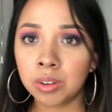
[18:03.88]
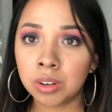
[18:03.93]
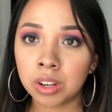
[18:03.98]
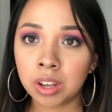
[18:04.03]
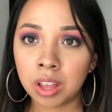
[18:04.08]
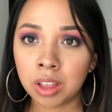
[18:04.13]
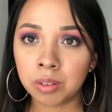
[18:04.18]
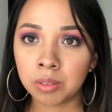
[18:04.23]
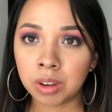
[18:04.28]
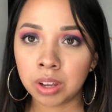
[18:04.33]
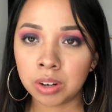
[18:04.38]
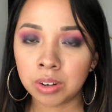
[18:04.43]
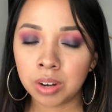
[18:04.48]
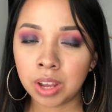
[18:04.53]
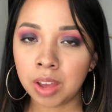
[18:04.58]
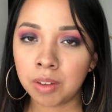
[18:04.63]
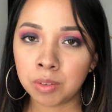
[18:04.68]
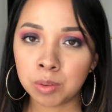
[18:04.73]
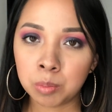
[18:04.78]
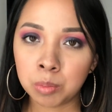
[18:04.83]
go to Colorado to
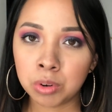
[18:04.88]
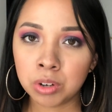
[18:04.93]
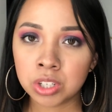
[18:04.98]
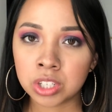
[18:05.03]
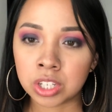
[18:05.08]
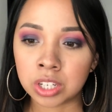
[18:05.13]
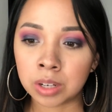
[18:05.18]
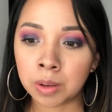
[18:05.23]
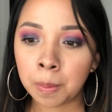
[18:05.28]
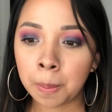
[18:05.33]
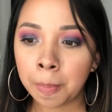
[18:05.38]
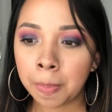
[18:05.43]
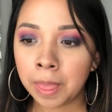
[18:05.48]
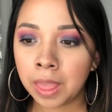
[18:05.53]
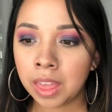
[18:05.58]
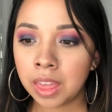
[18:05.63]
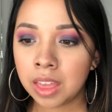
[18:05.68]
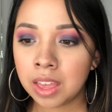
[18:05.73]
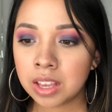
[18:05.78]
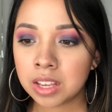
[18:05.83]
have an abortion.
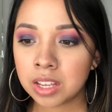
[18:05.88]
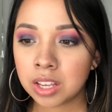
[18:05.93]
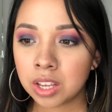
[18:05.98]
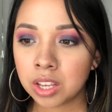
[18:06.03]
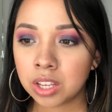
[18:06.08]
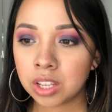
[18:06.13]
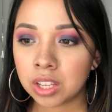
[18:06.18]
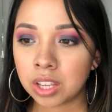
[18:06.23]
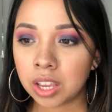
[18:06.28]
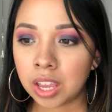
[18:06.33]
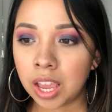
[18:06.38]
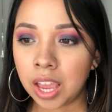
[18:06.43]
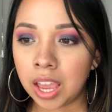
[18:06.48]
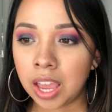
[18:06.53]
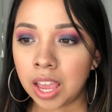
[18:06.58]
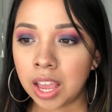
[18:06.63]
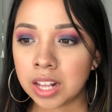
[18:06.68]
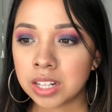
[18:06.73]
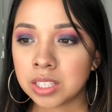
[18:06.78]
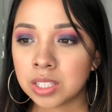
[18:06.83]

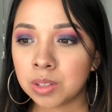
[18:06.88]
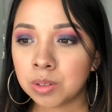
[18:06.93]
And